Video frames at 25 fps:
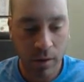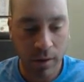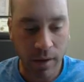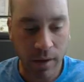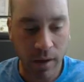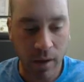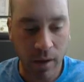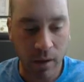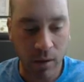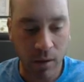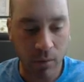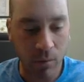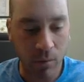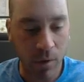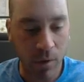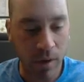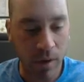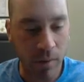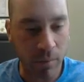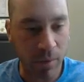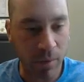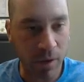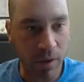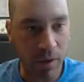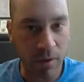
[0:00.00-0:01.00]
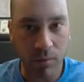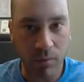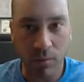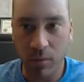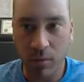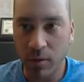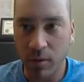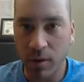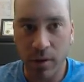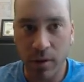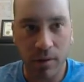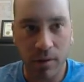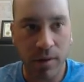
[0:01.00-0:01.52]
Now what I'm going to
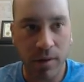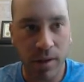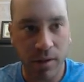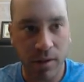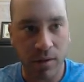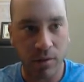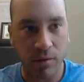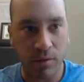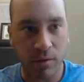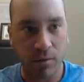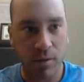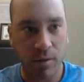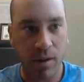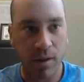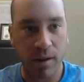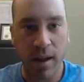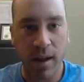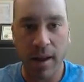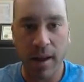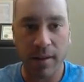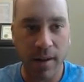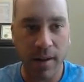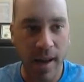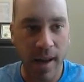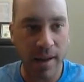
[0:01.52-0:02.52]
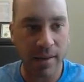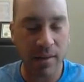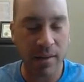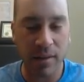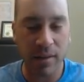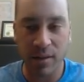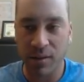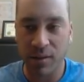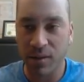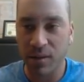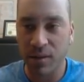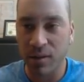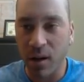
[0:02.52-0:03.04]
do, it hasn't
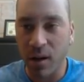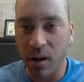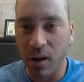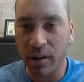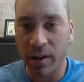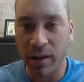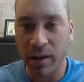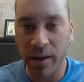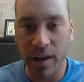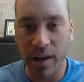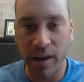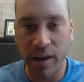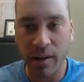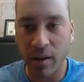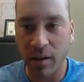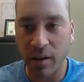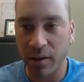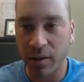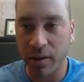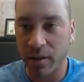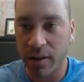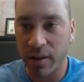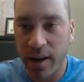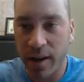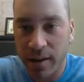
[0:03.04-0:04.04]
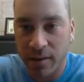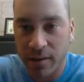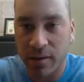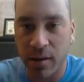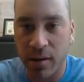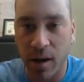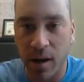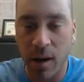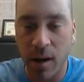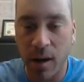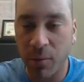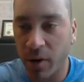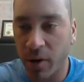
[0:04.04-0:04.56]
installed it yet on the
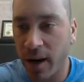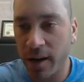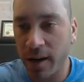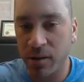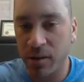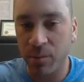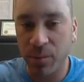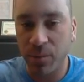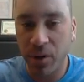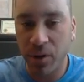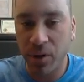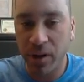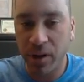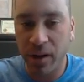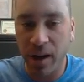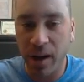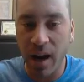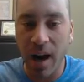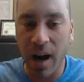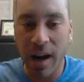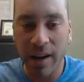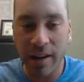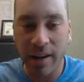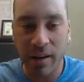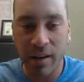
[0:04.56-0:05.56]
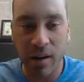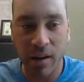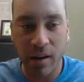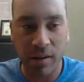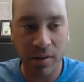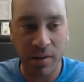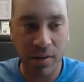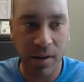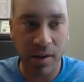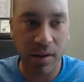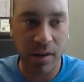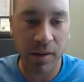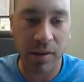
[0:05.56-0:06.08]
desktop, or it hasn't put any
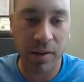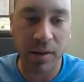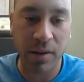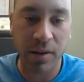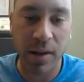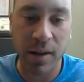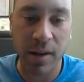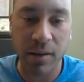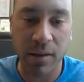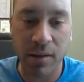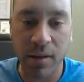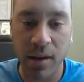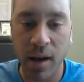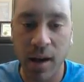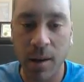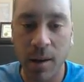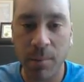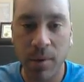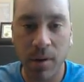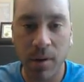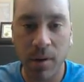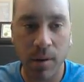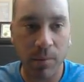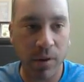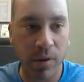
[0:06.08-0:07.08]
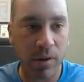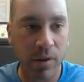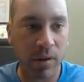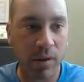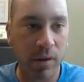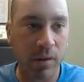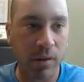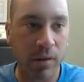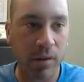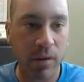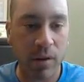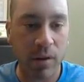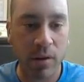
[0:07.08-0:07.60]
icons yet on the desktop.
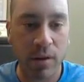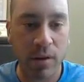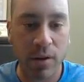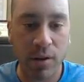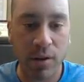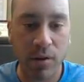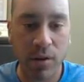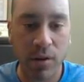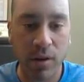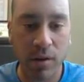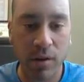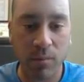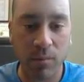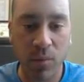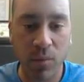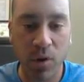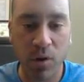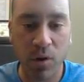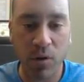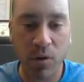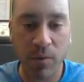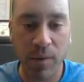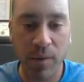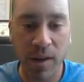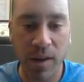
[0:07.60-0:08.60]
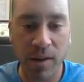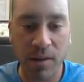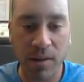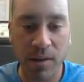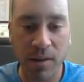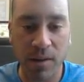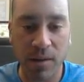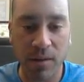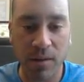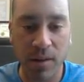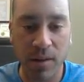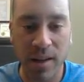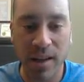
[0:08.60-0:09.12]
You can move
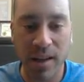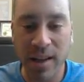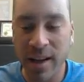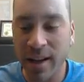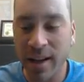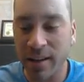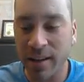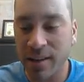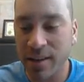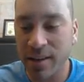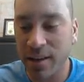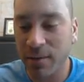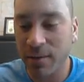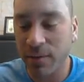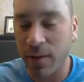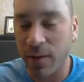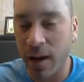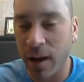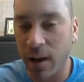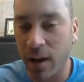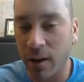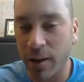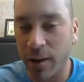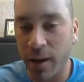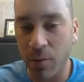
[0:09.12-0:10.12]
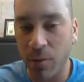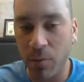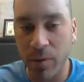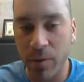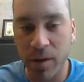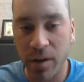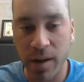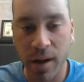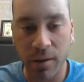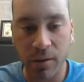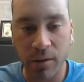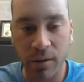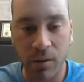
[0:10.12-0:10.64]
this exe file that we
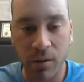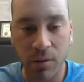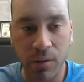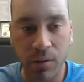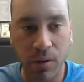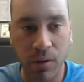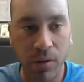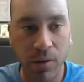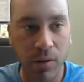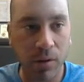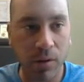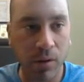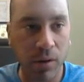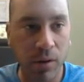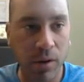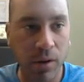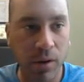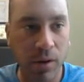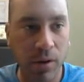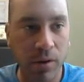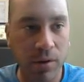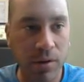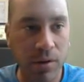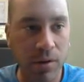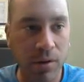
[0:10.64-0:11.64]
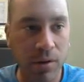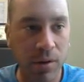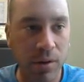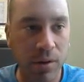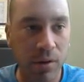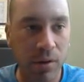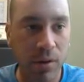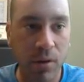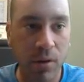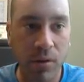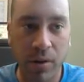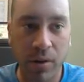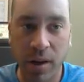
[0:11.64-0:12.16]
downloaded earlier to,
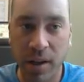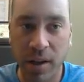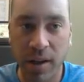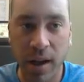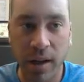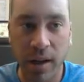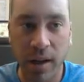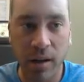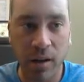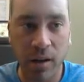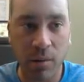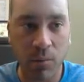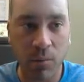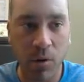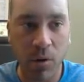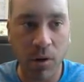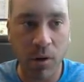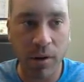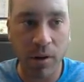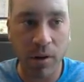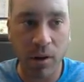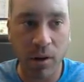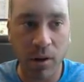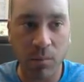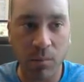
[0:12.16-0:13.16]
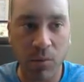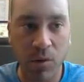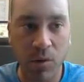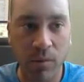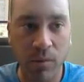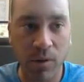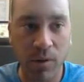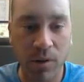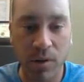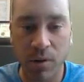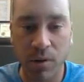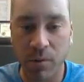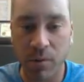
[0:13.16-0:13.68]
you don't need that anymore. You can move
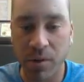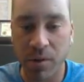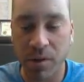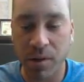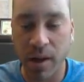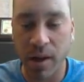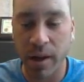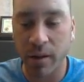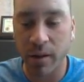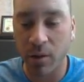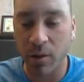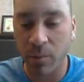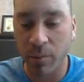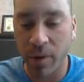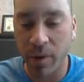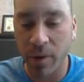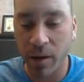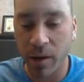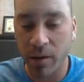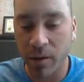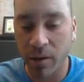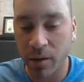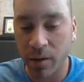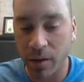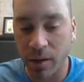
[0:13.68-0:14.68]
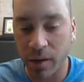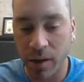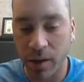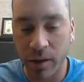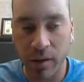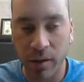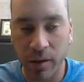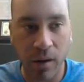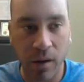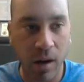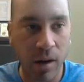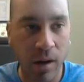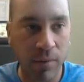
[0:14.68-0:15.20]
it to your recycle bin. You can get
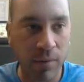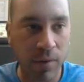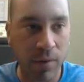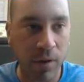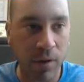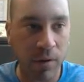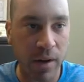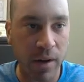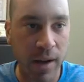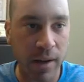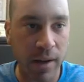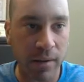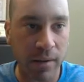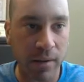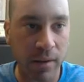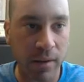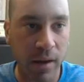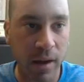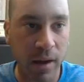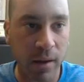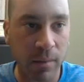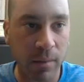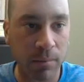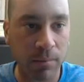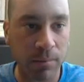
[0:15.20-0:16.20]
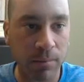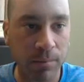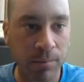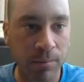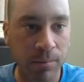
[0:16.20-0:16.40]
it off your desktop.